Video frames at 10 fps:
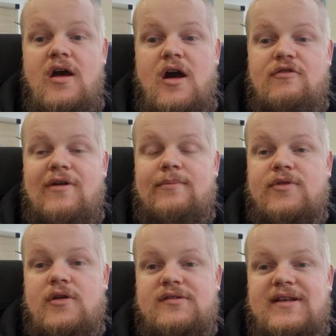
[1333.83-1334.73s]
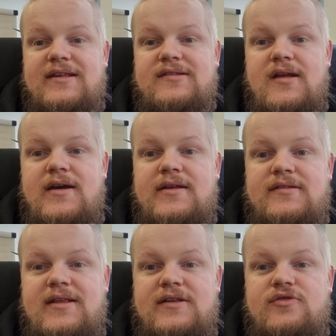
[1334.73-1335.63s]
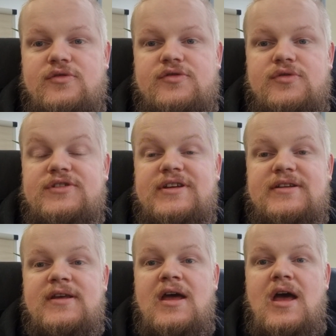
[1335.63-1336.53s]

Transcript: I wrapped those last night, so that's all sorted.